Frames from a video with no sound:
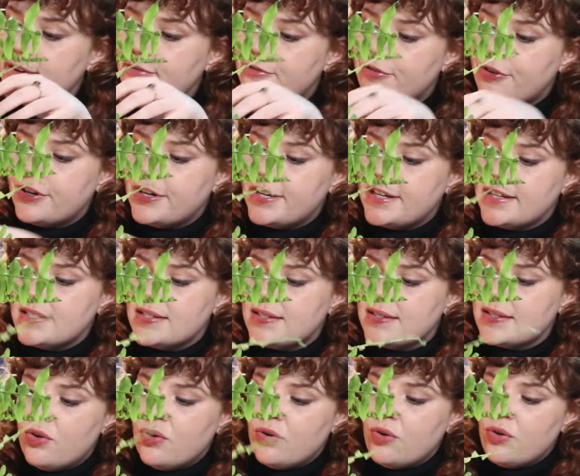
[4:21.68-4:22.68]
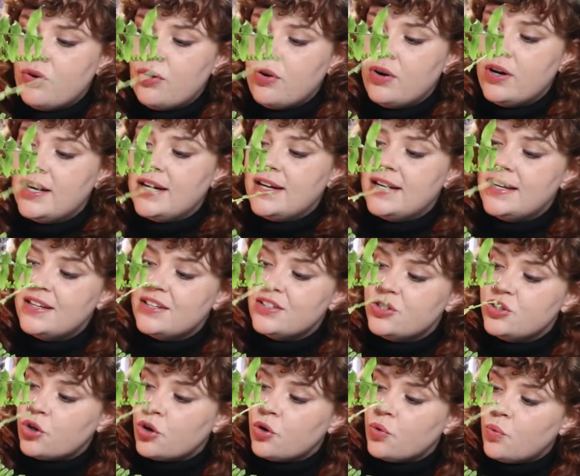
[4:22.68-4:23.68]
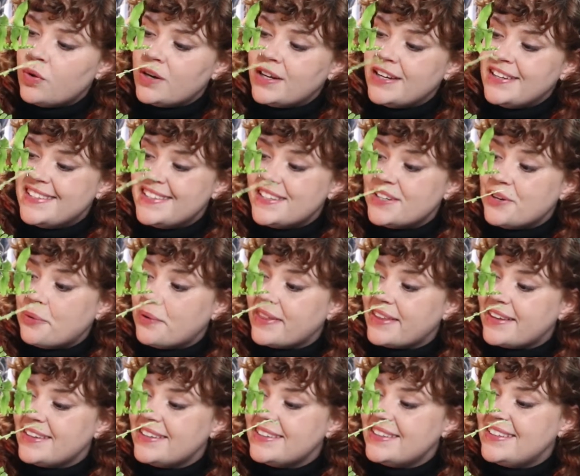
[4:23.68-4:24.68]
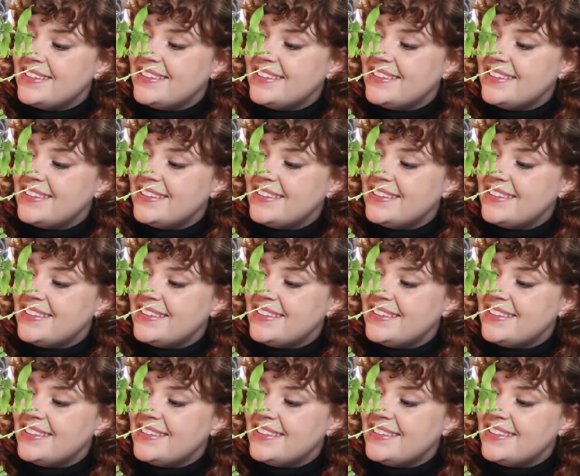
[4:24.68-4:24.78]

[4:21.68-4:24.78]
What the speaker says: for it or don't want to deal with it